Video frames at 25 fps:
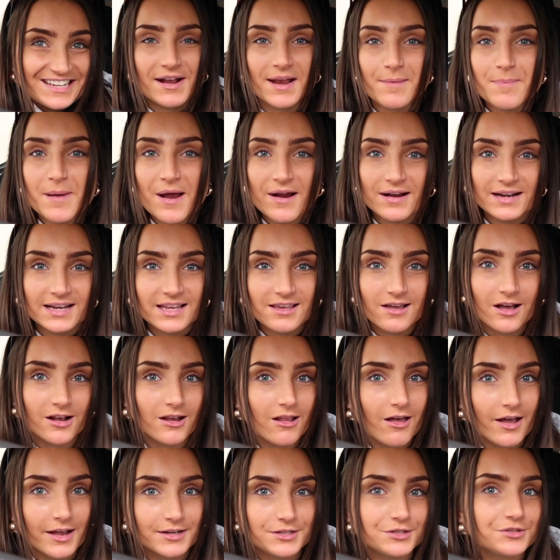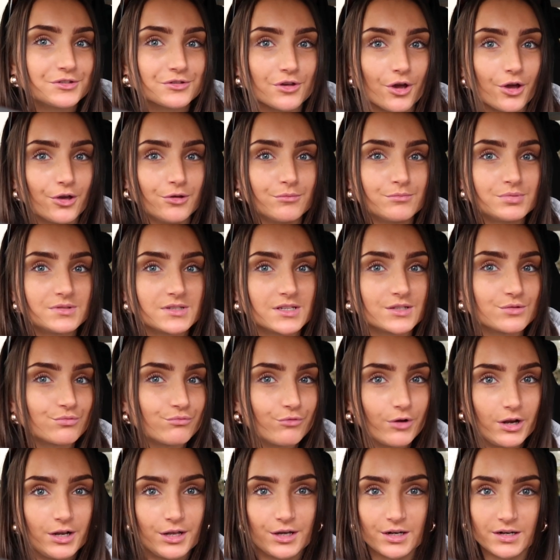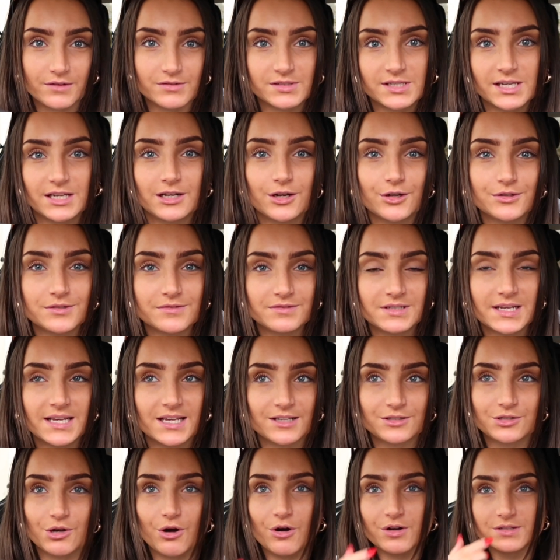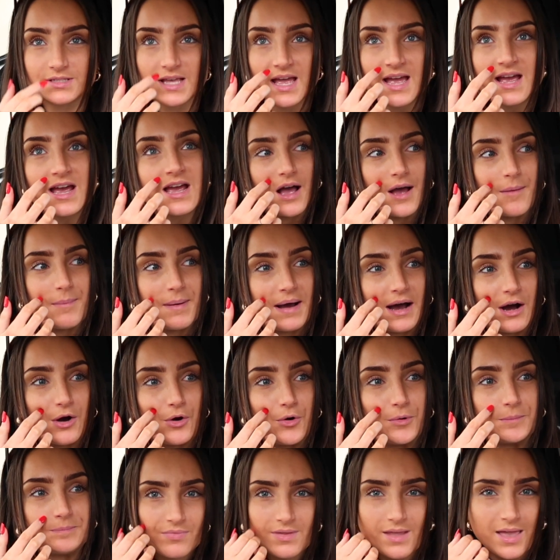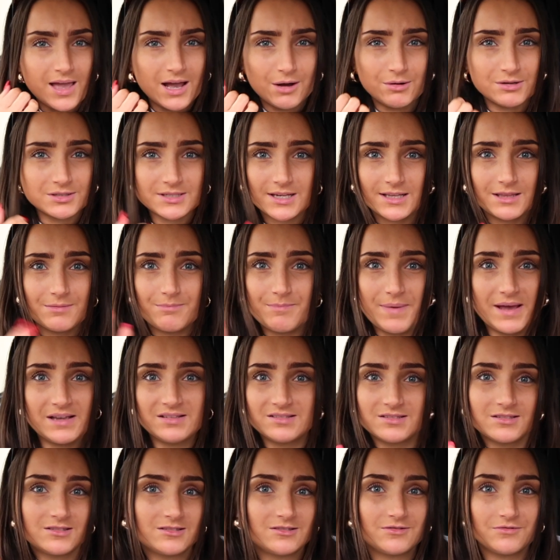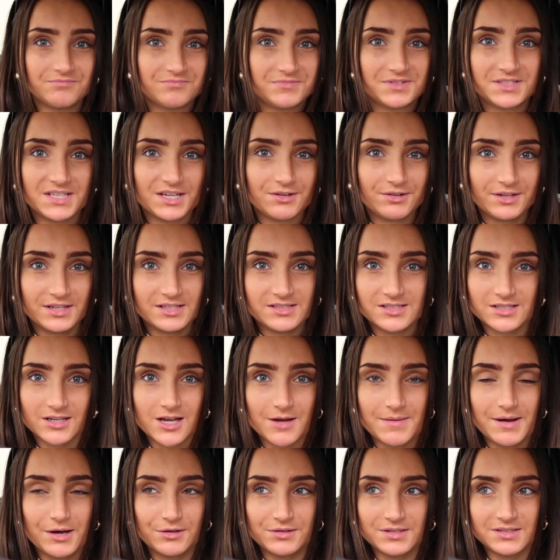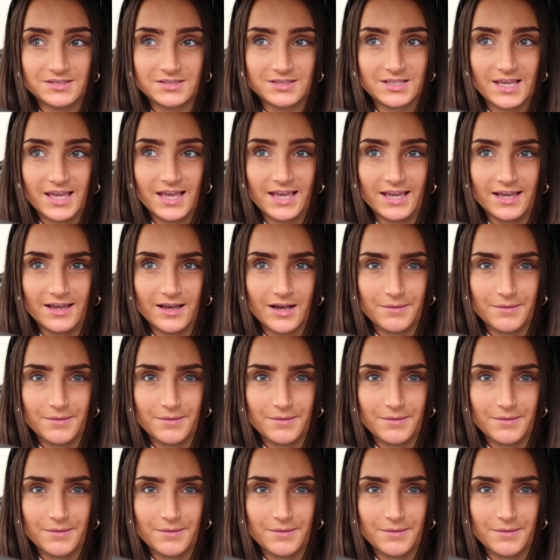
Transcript: And apparently Kaleidoscopes is really good. I've seen loads of TikToks about how it's like the best series to come out this year.